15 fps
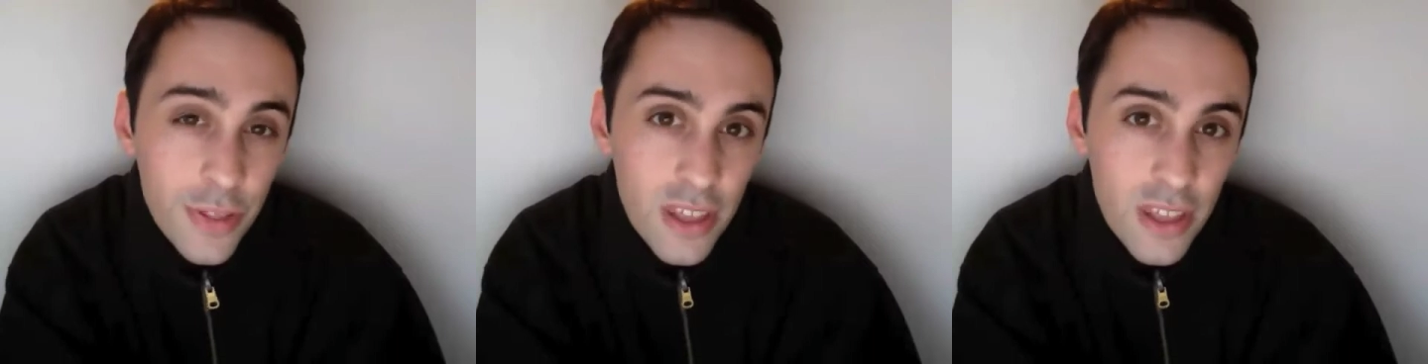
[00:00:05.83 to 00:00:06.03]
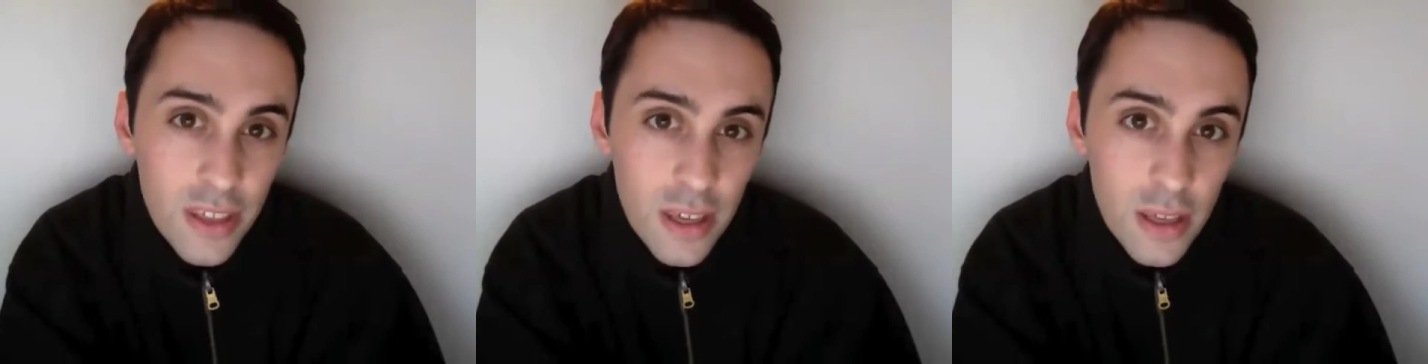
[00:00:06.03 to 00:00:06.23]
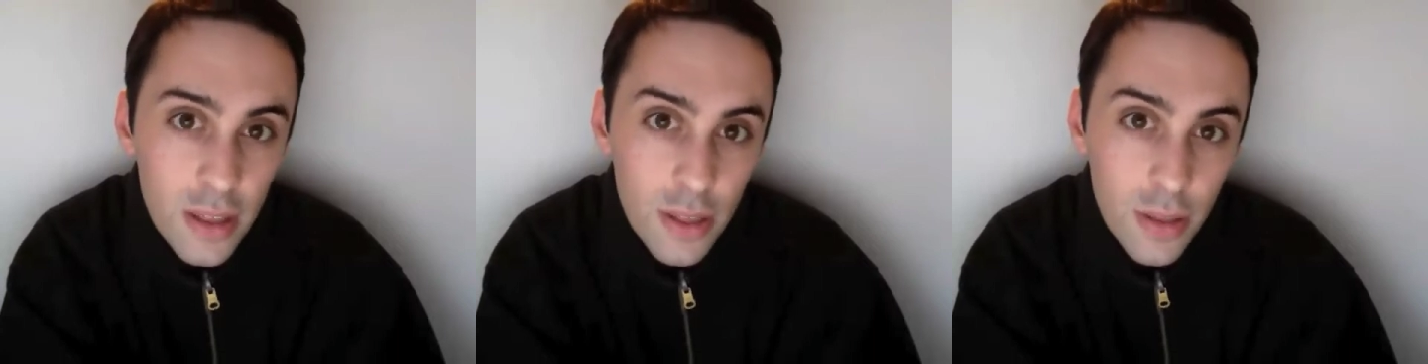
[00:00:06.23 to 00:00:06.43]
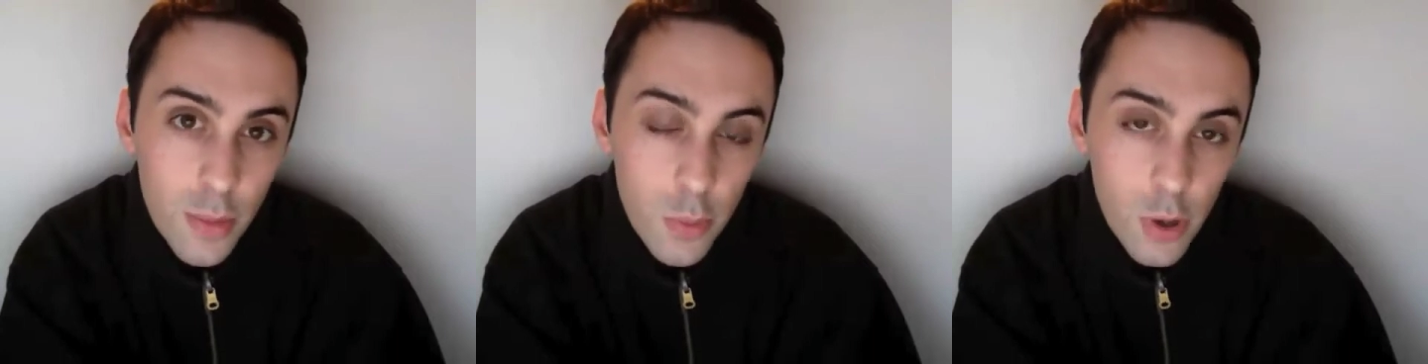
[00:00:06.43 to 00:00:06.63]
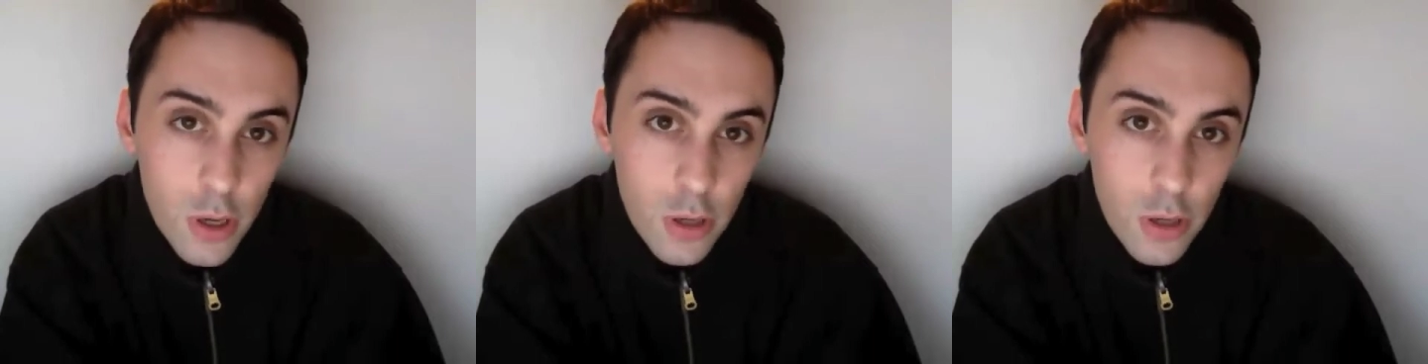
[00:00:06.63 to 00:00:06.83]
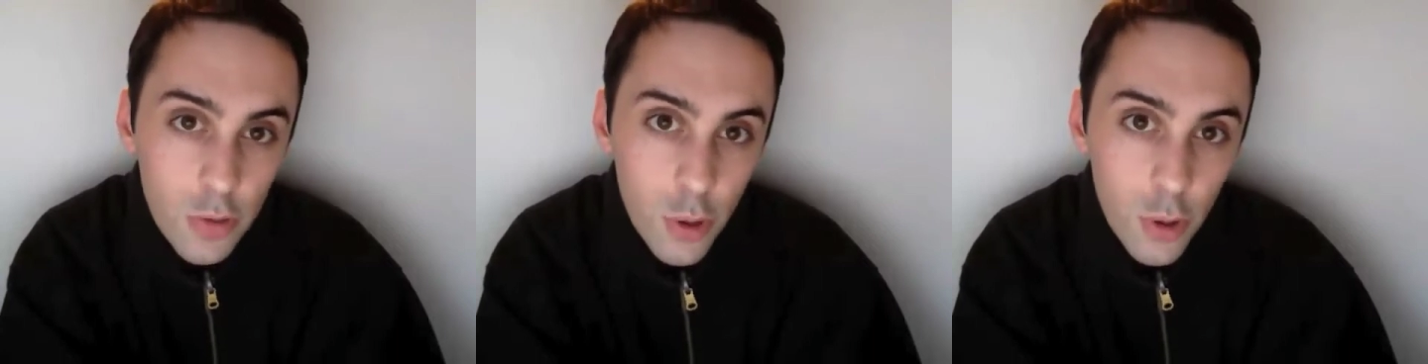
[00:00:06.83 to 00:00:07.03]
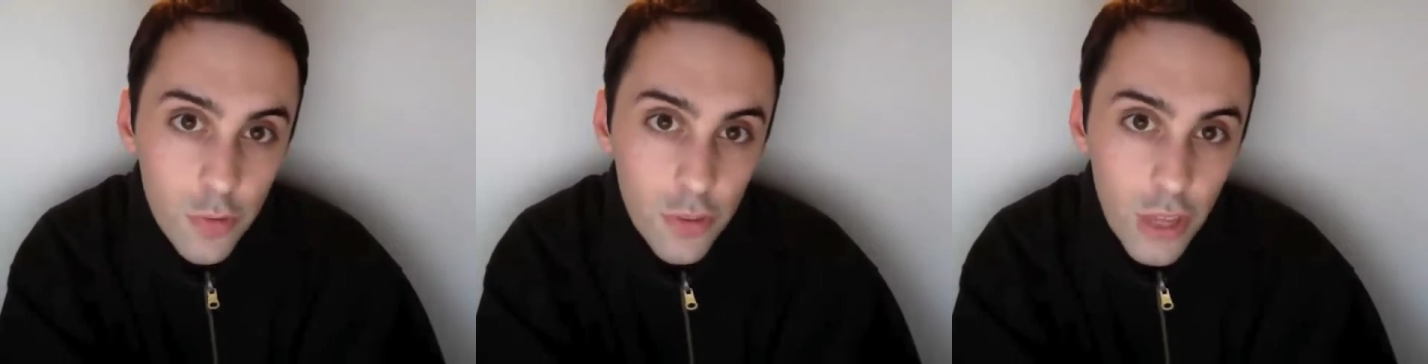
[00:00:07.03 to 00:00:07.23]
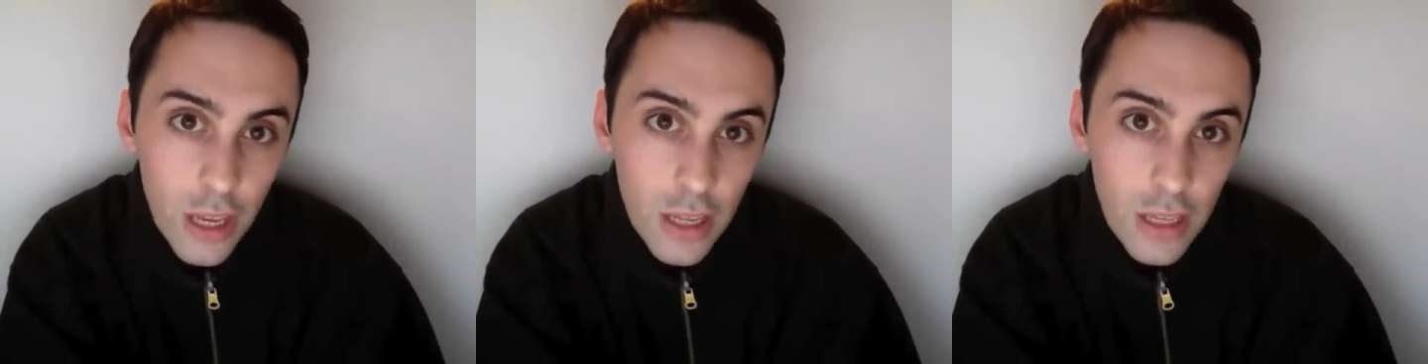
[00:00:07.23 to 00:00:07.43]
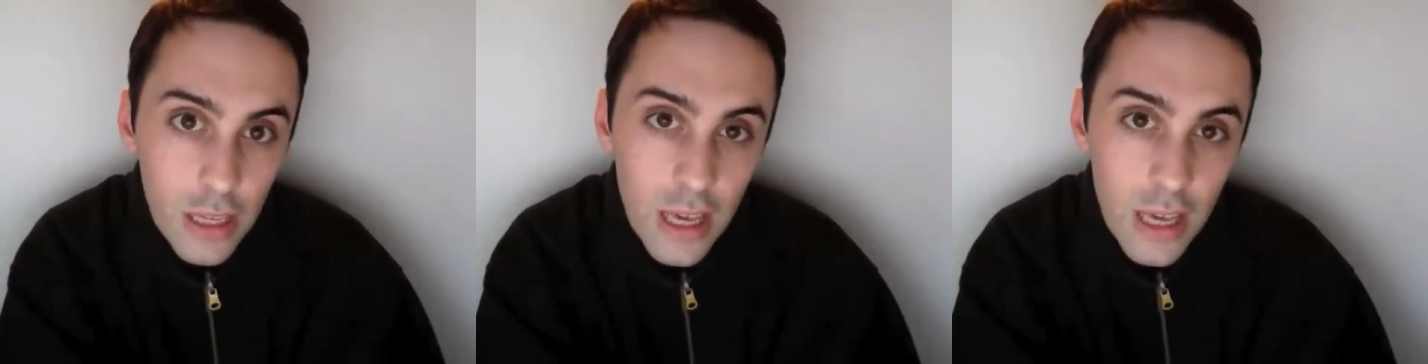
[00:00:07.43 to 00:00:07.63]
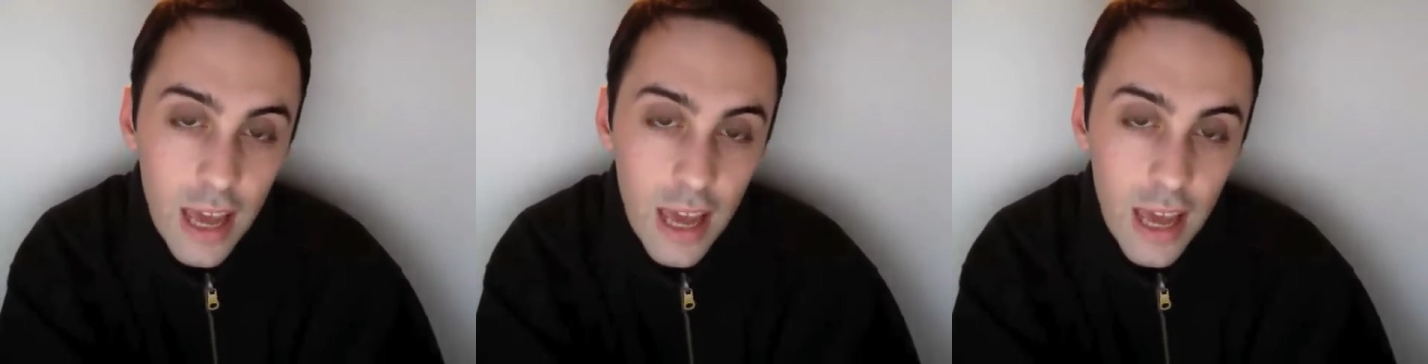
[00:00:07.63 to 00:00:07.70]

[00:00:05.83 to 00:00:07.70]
this is Minecraft Daily,